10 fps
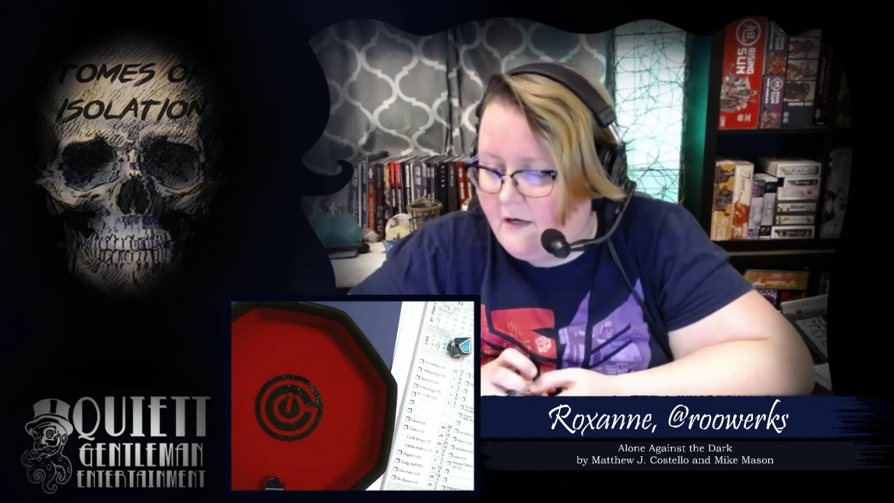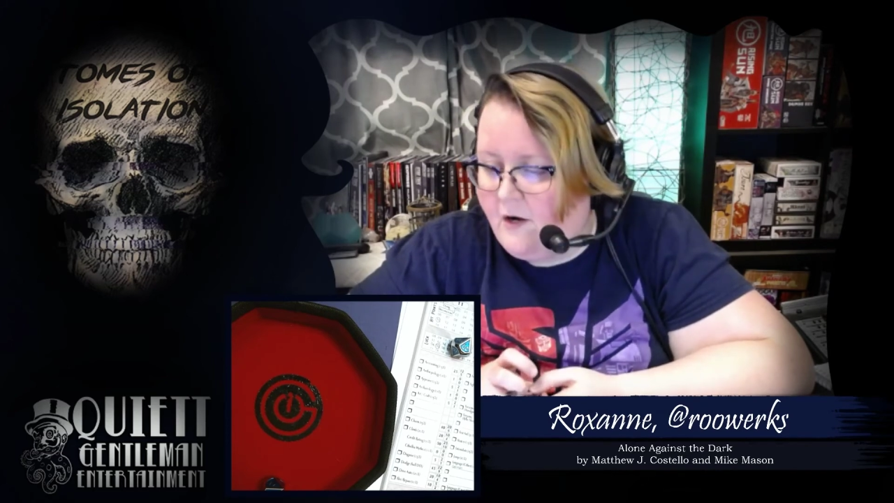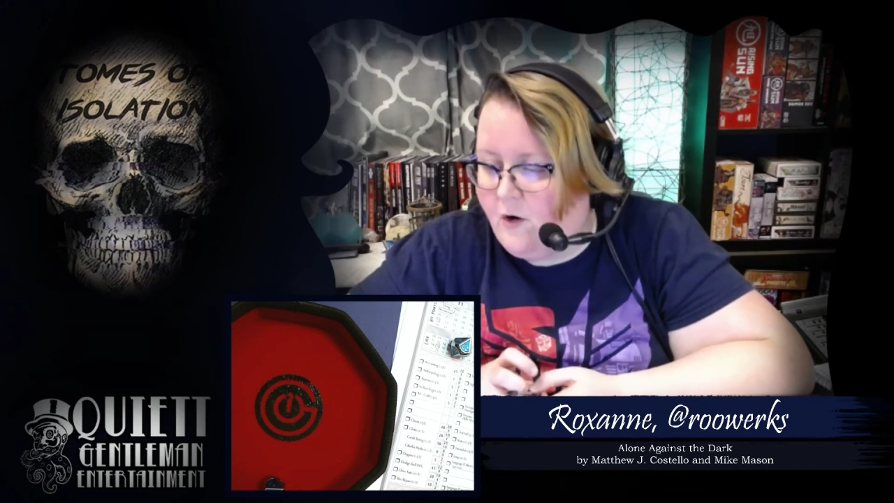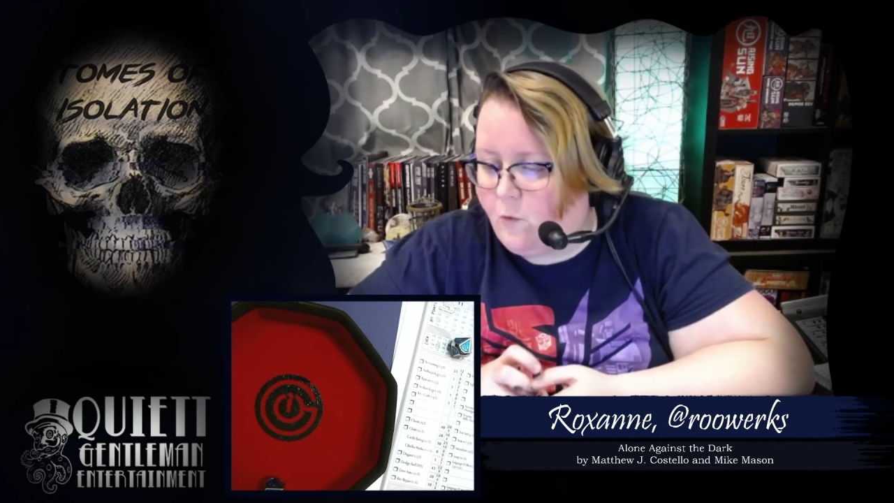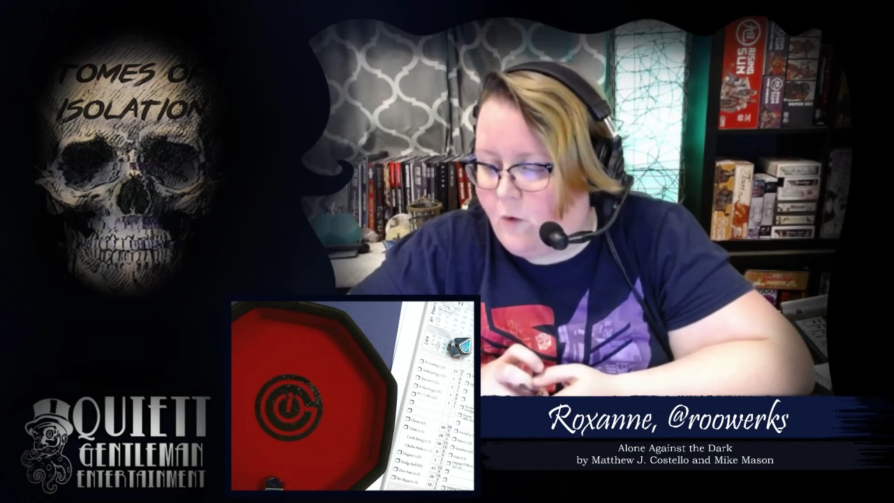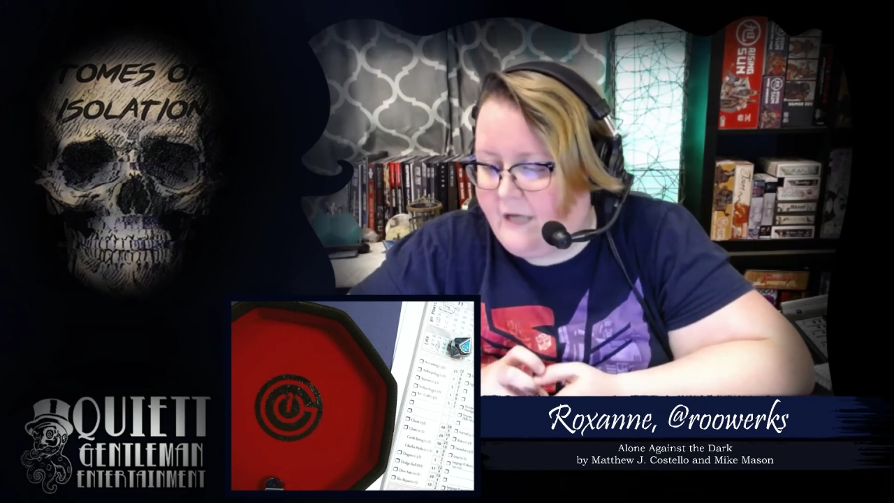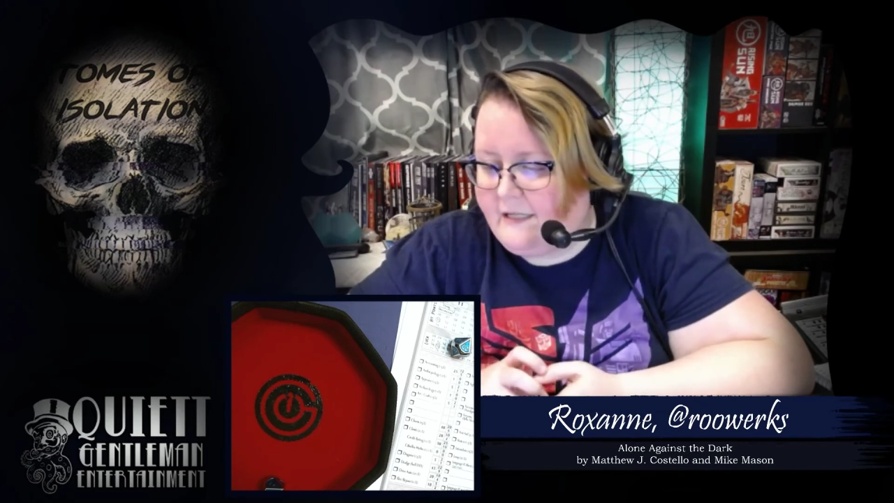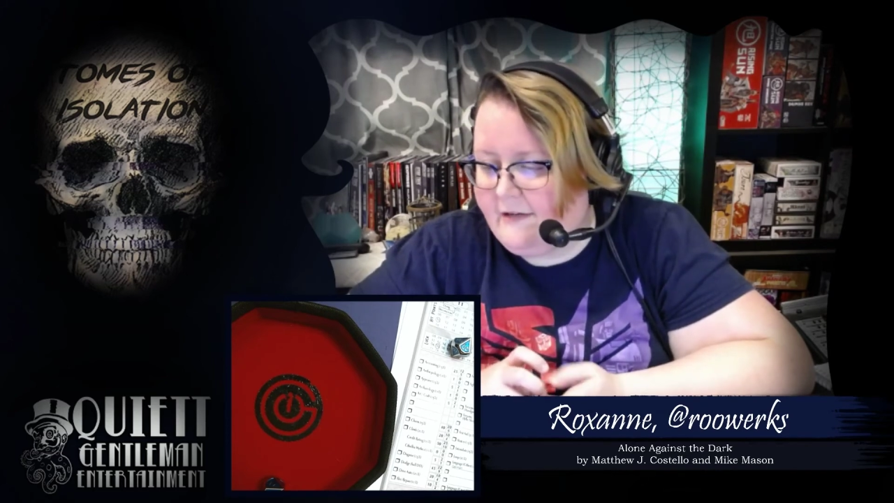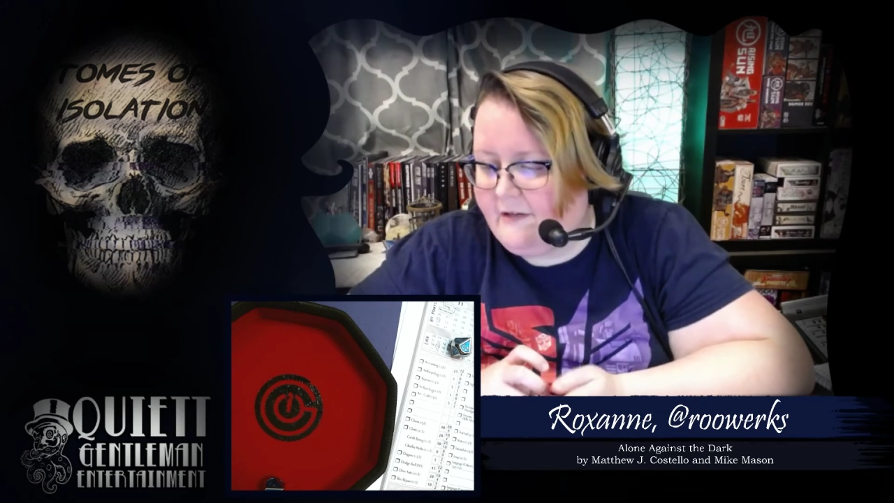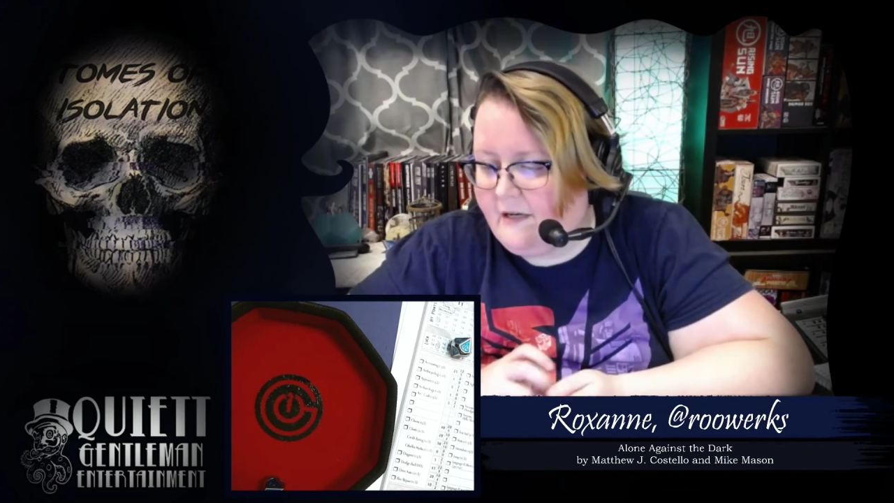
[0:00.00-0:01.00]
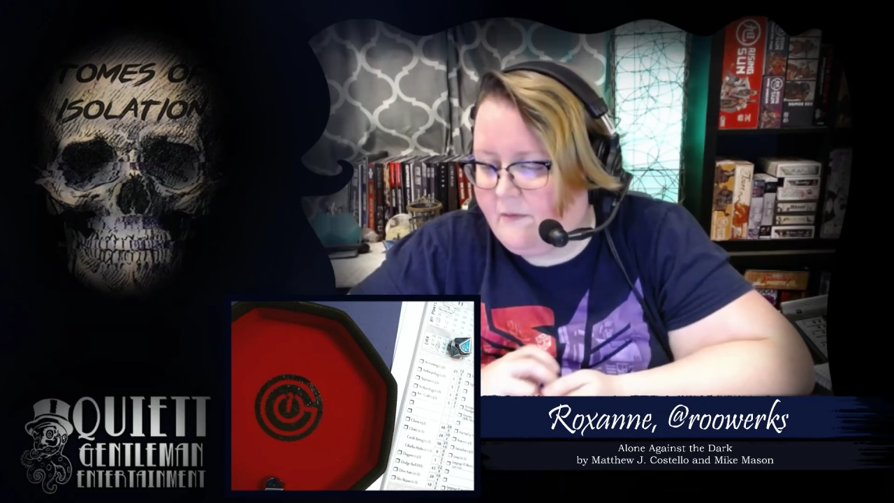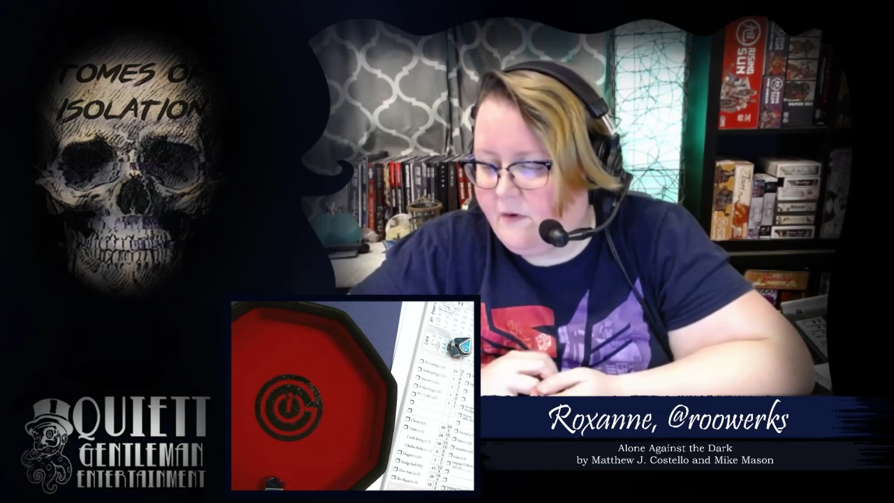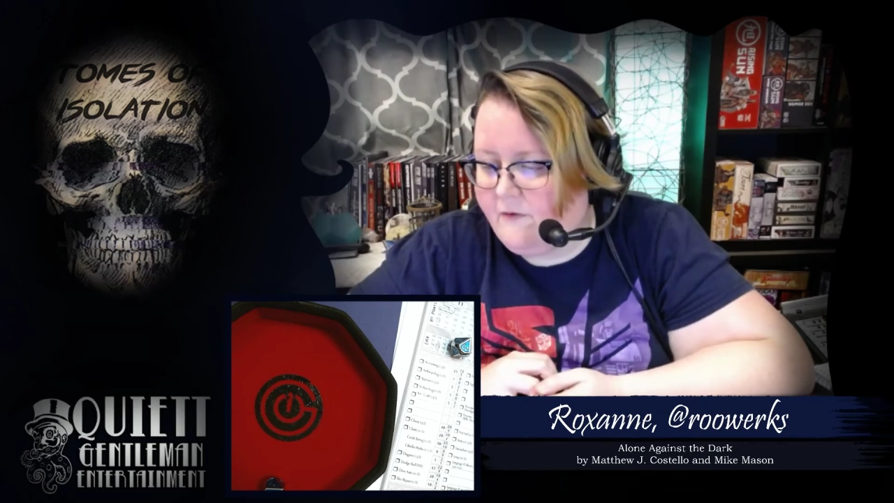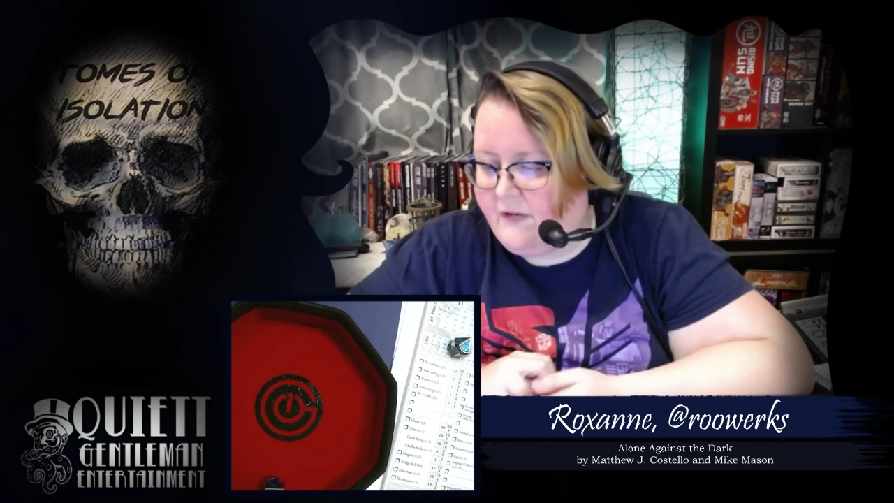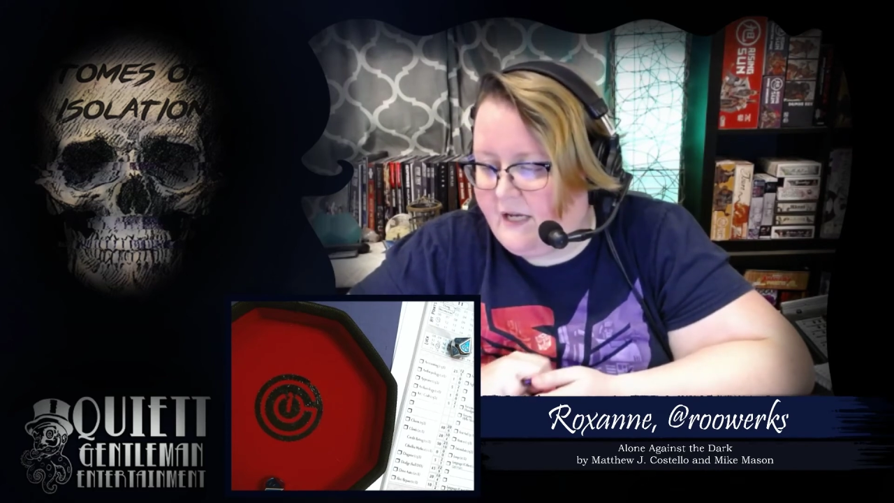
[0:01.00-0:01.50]
Write down the number
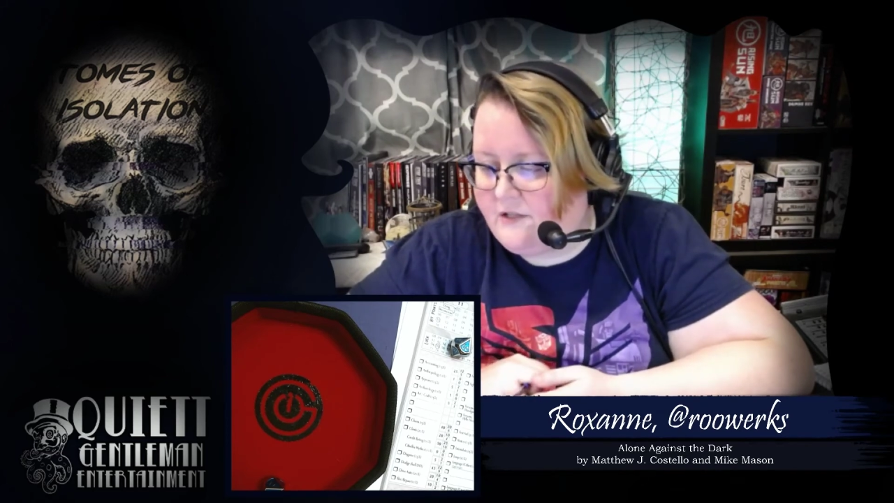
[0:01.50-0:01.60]
of days